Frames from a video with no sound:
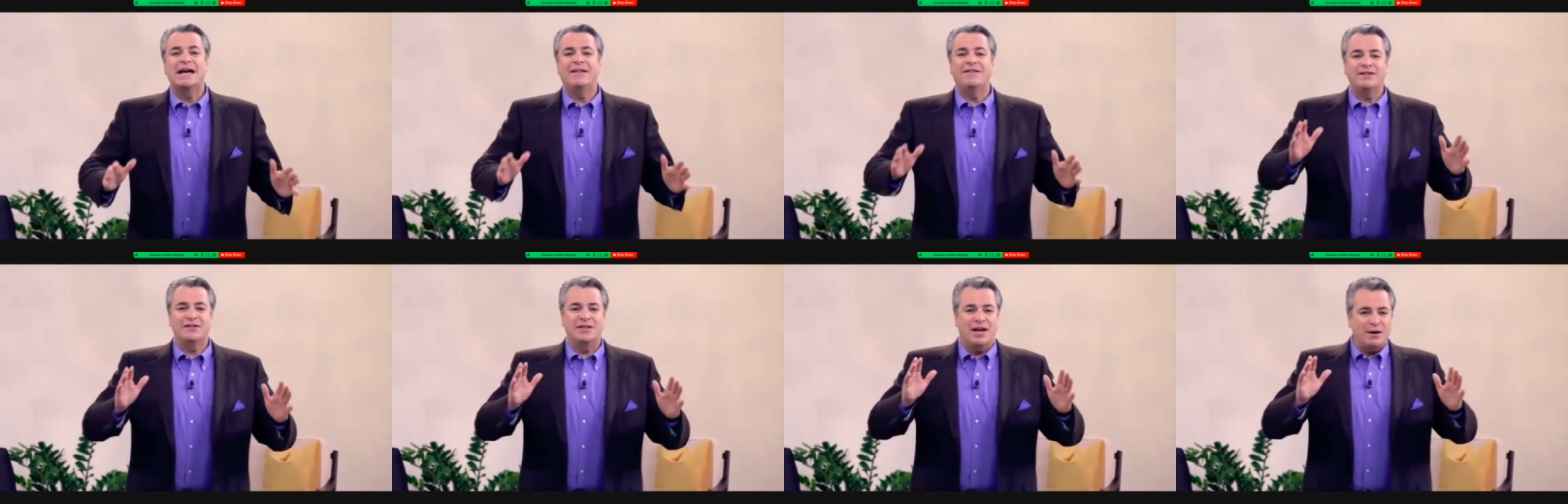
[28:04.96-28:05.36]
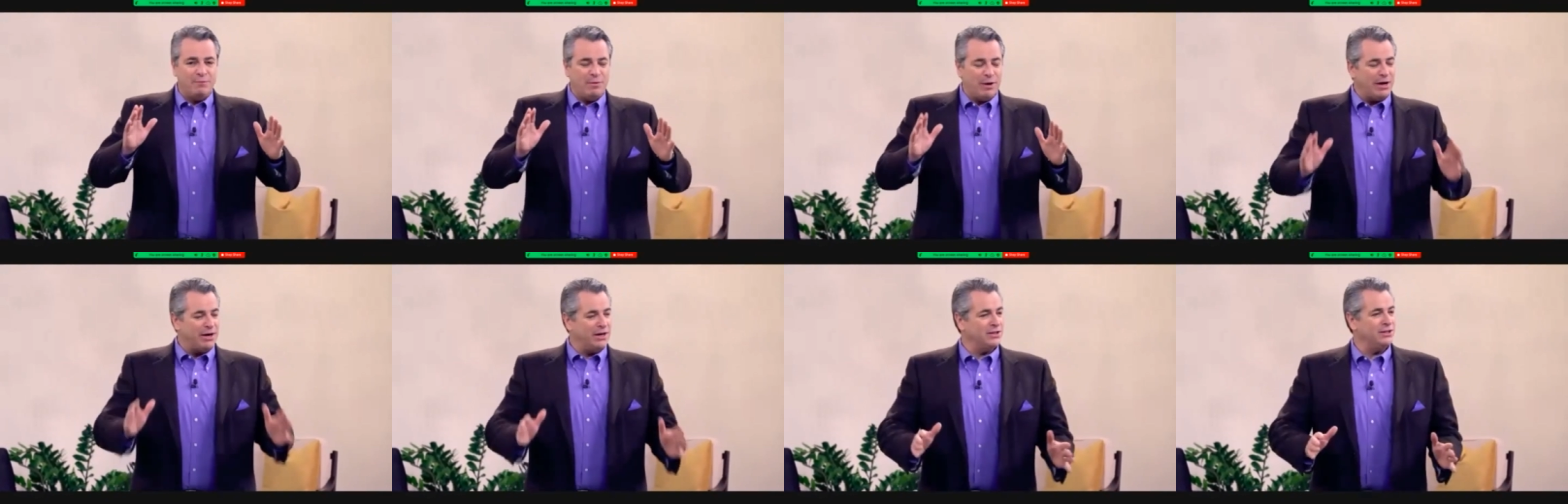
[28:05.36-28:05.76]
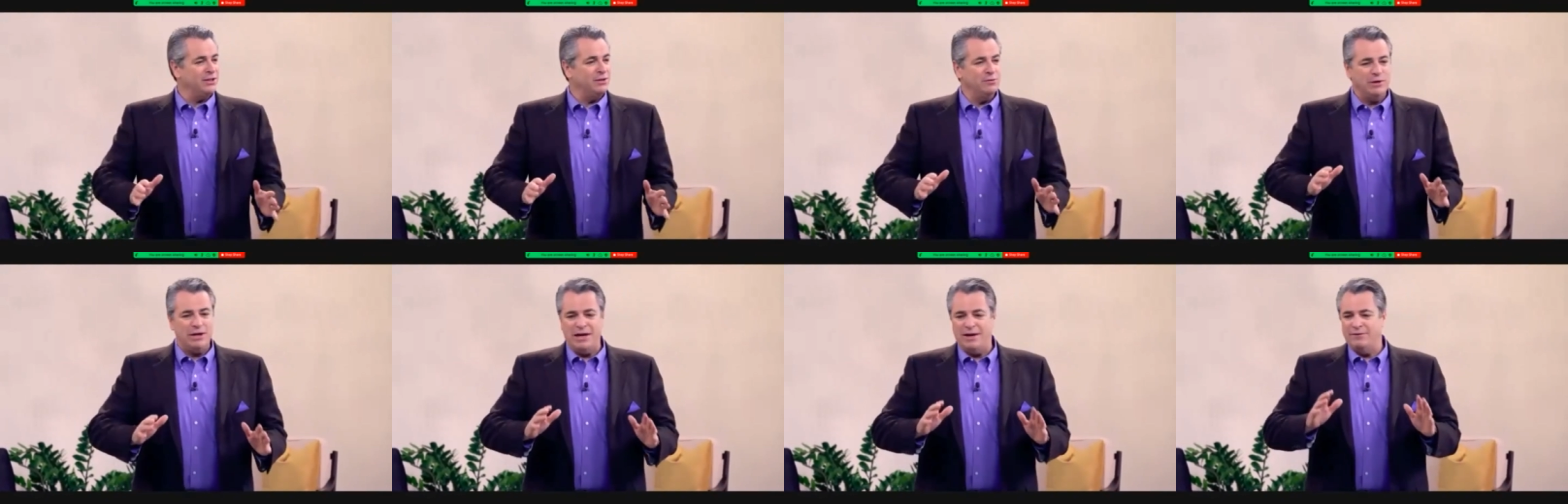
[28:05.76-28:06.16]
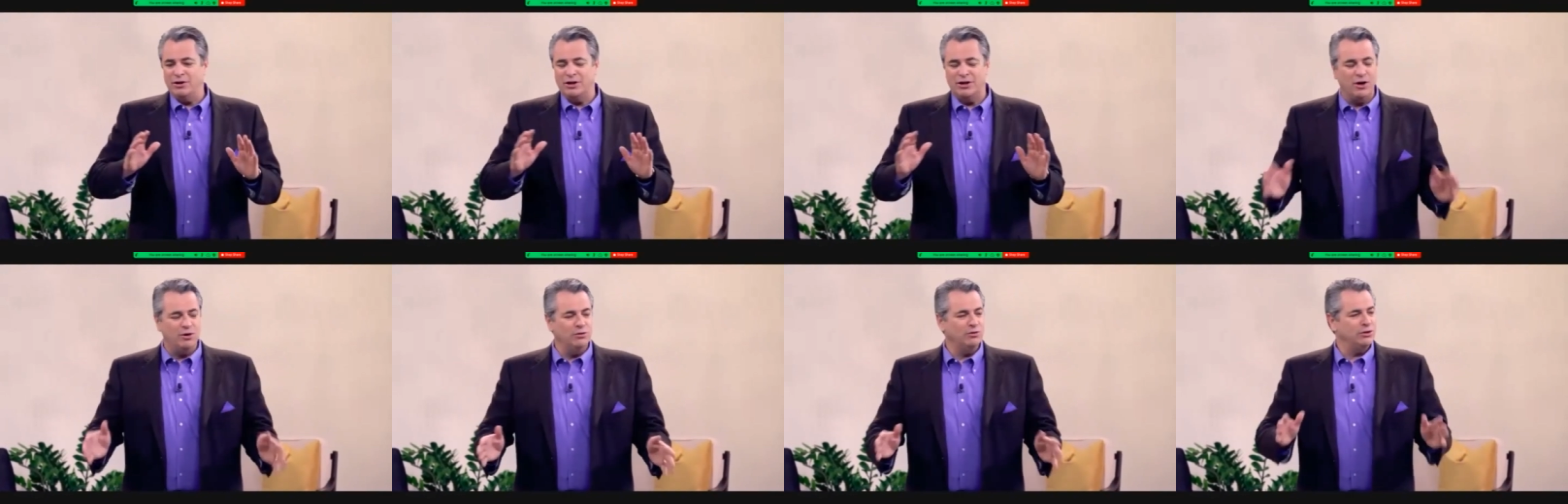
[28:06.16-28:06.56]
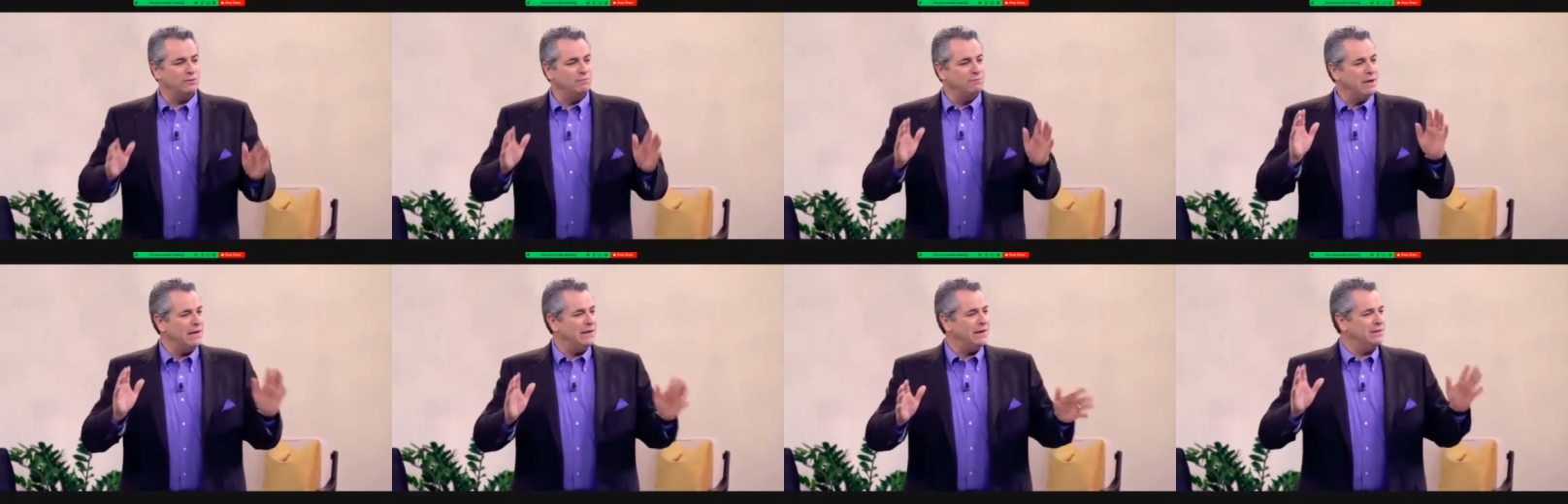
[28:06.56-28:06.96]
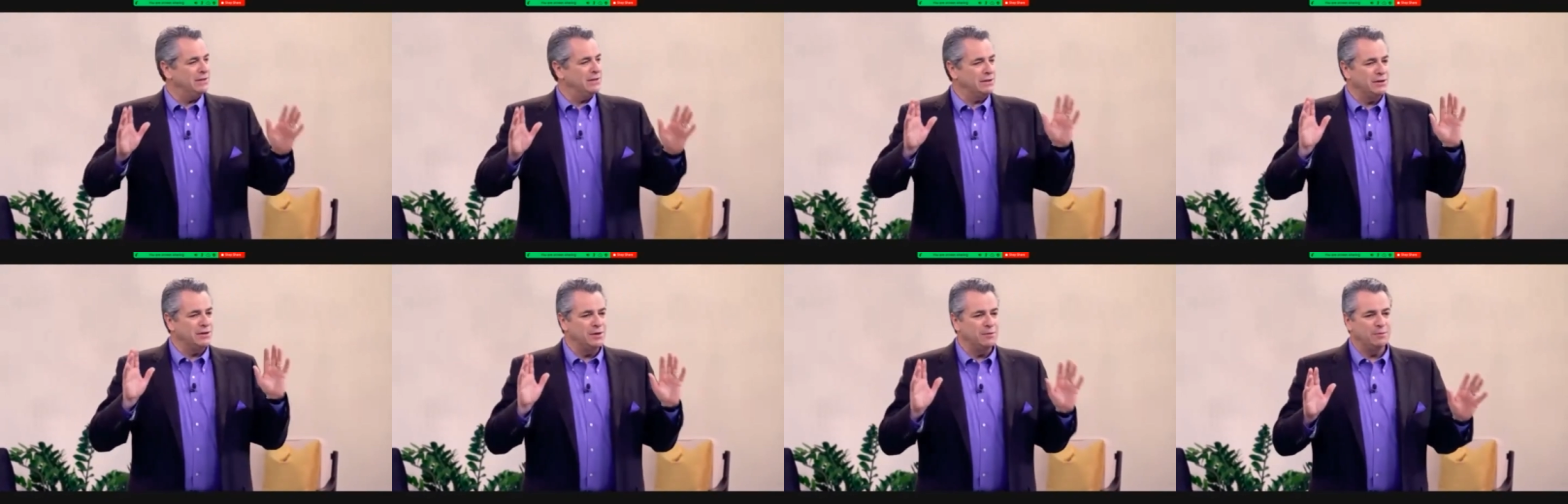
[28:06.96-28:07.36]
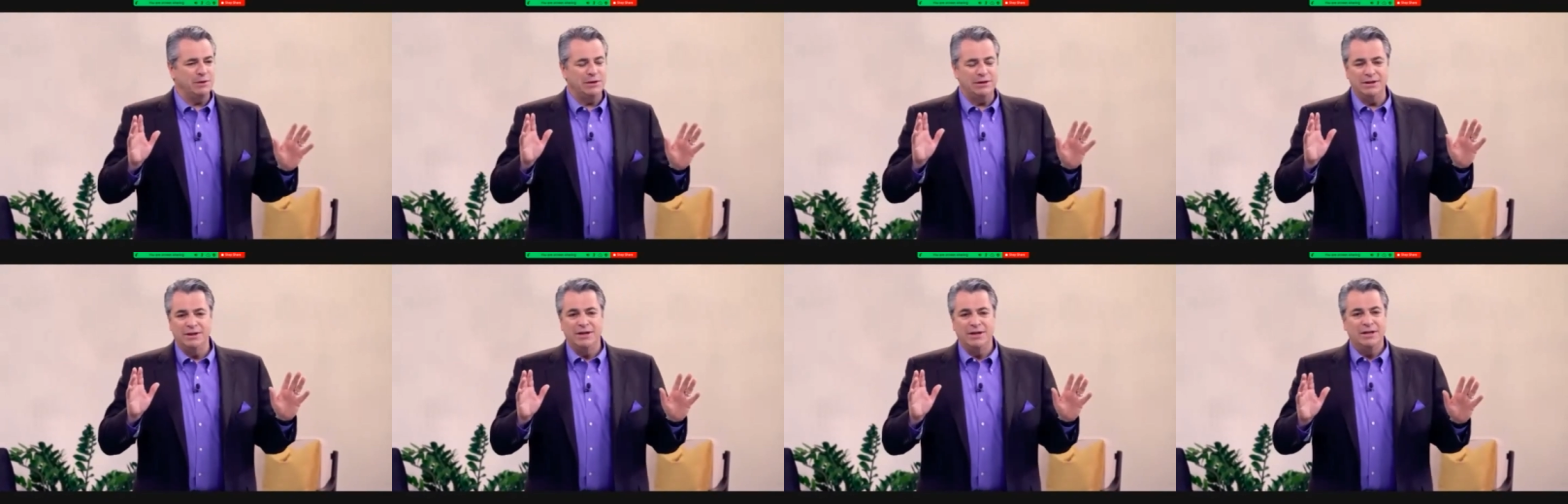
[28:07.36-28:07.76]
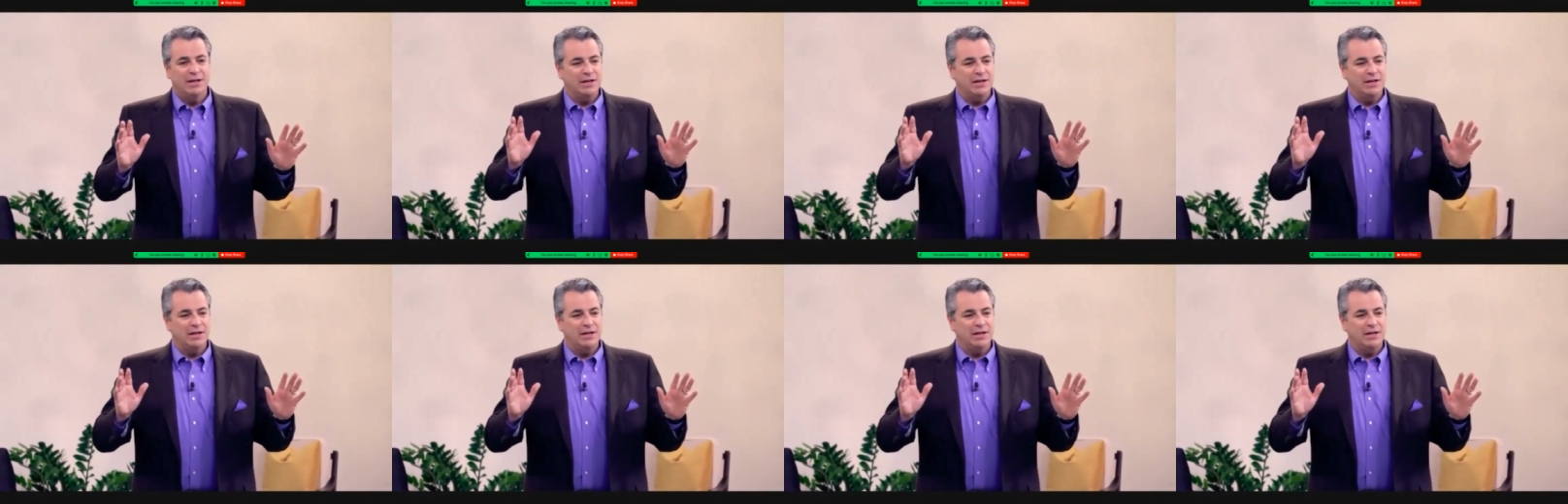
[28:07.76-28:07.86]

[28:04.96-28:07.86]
And there's not a person we haven't coached, met as a company,